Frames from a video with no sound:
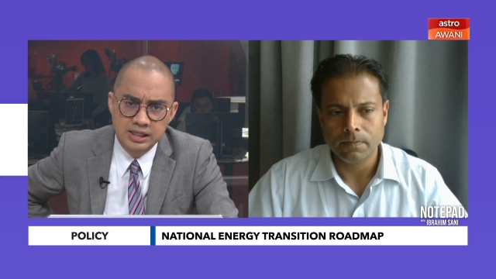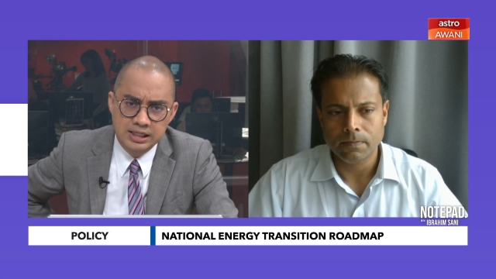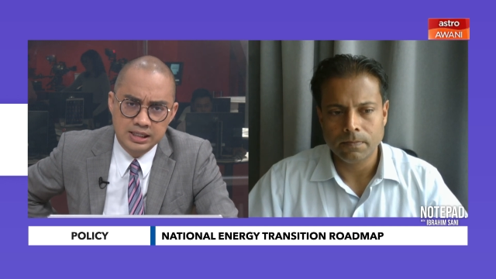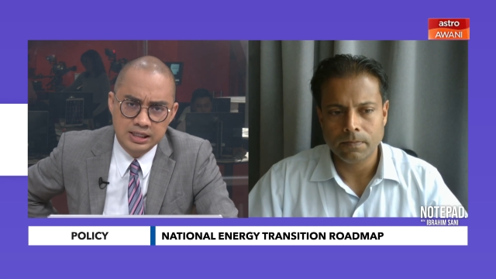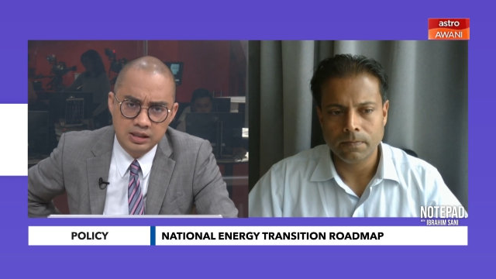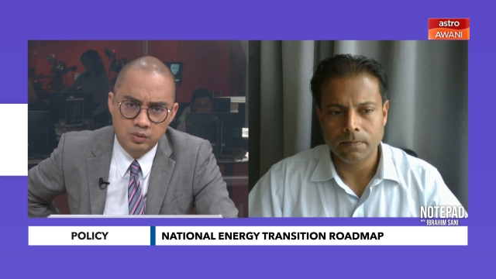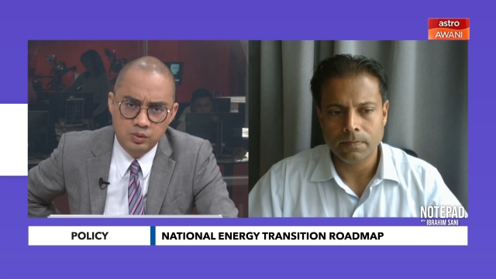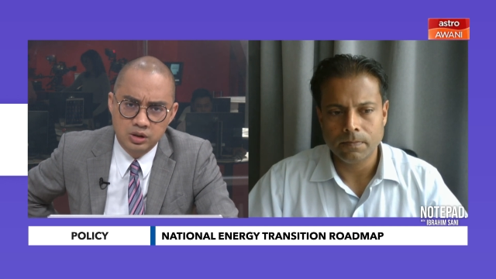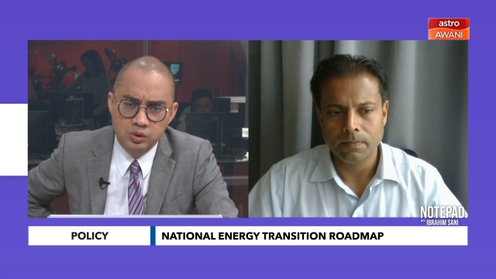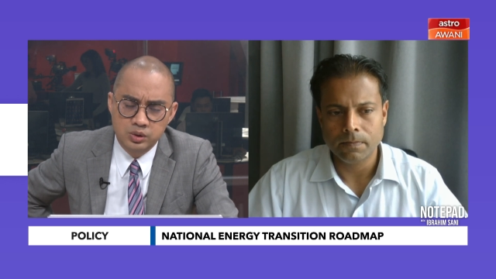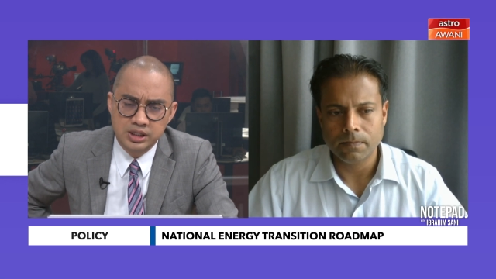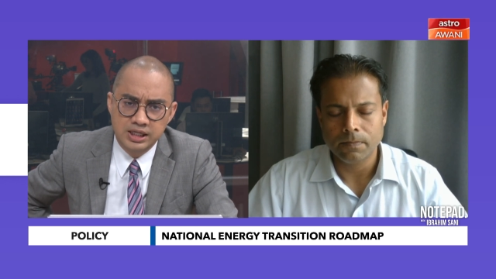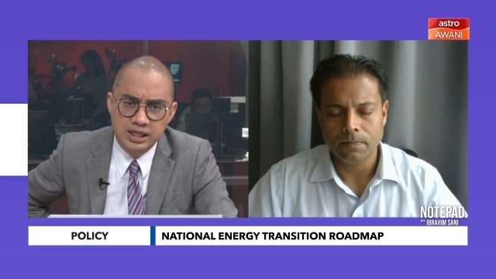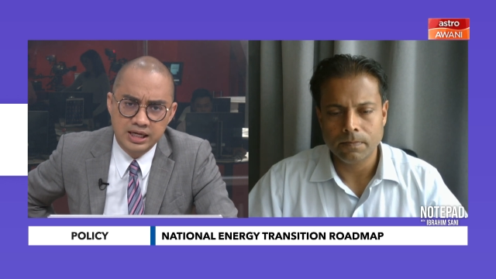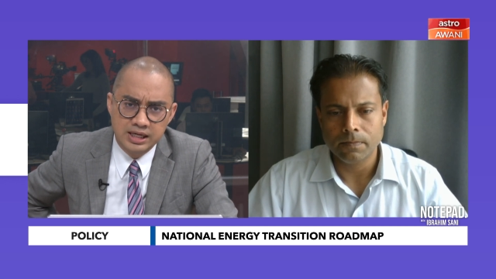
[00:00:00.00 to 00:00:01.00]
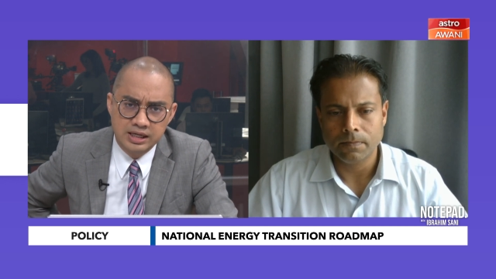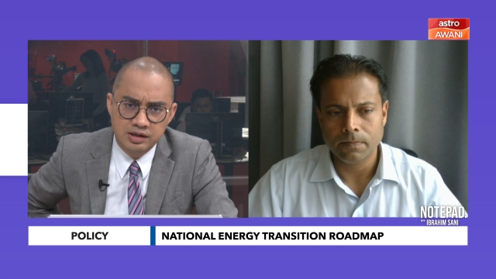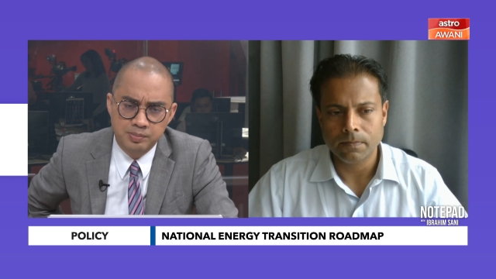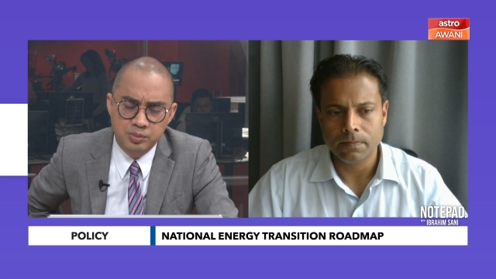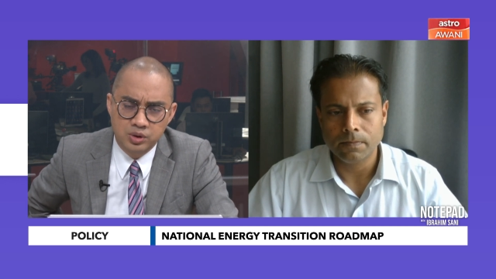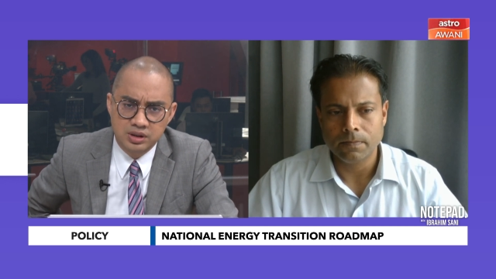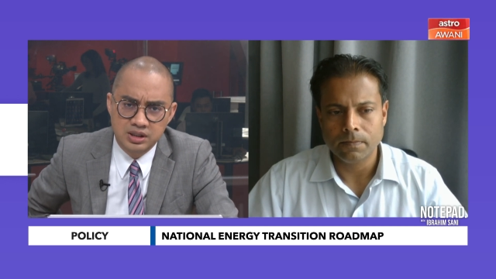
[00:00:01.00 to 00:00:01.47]
Speaker 1: uh, we're looking at
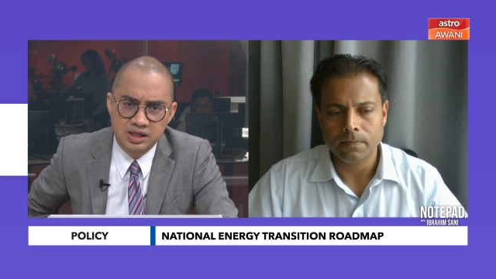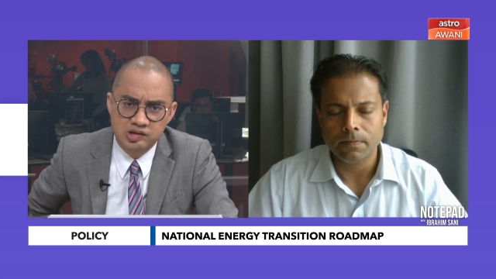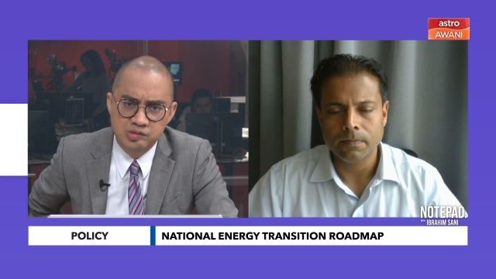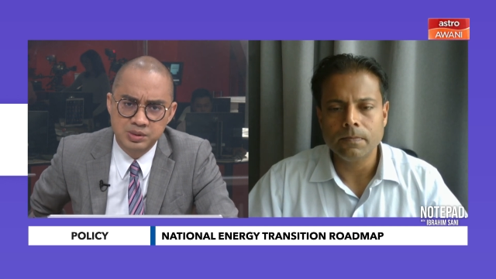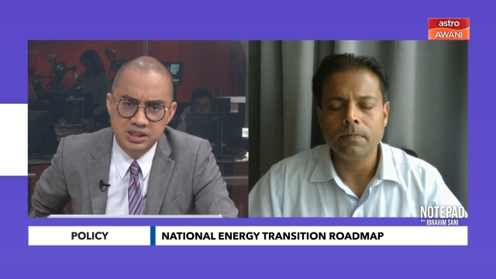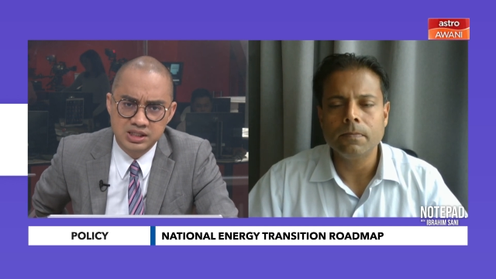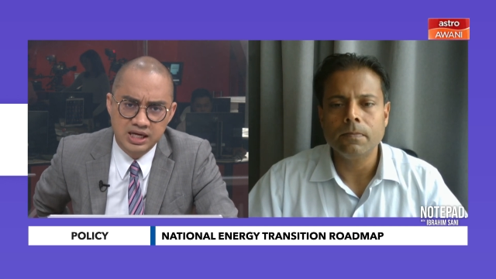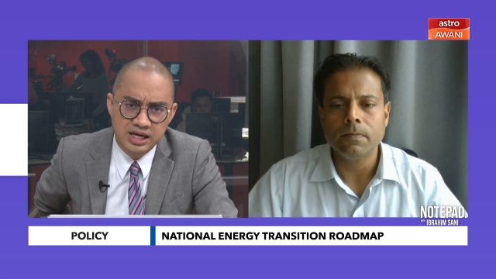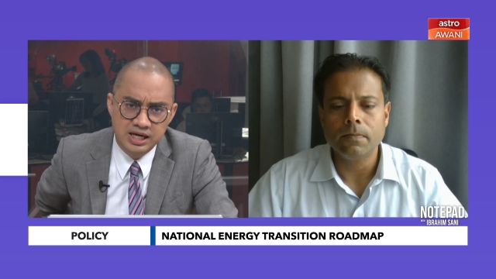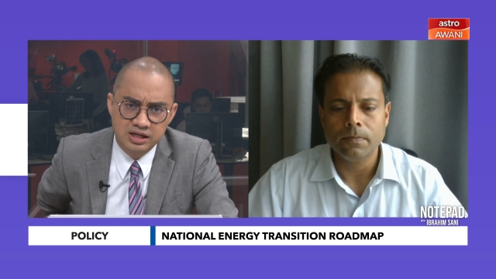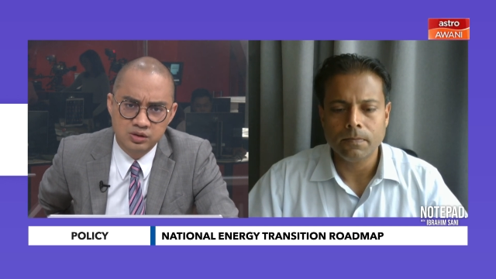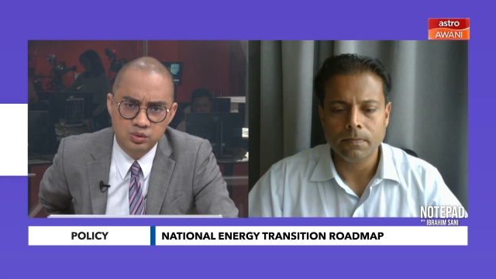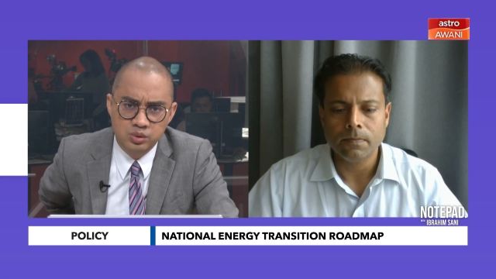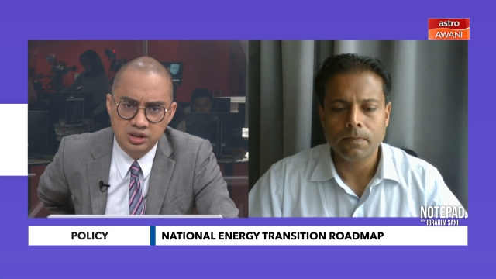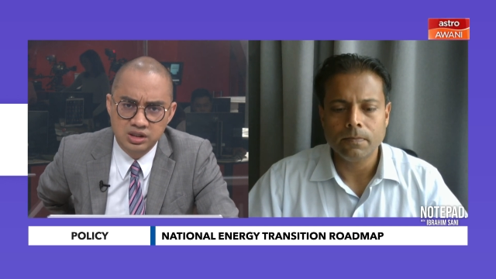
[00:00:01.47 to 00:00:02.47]
report cards being tagged to